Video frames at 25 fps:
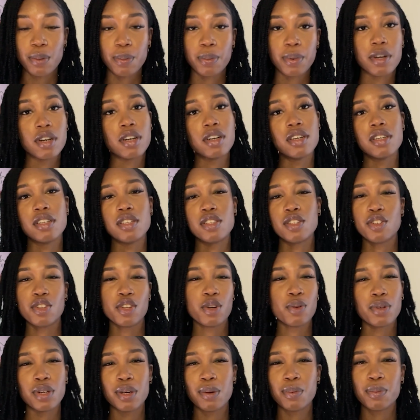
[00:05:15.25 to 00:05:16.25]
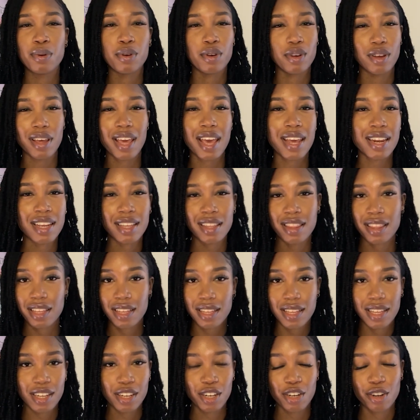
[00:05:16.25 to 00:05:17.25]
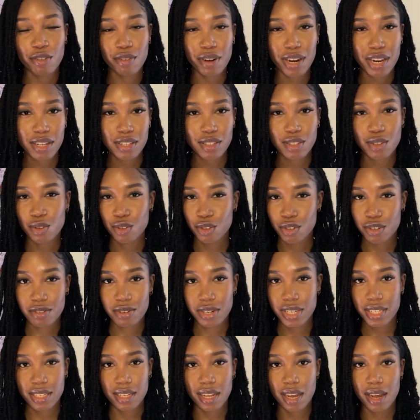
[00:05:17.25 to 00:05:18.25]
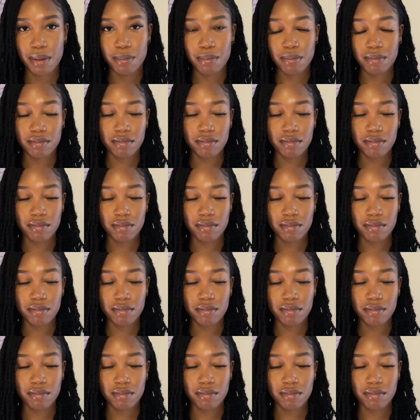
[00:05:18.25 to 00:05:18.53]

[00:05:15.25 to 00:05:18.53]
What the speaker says: because you don't want to put anything incorrect on your exam.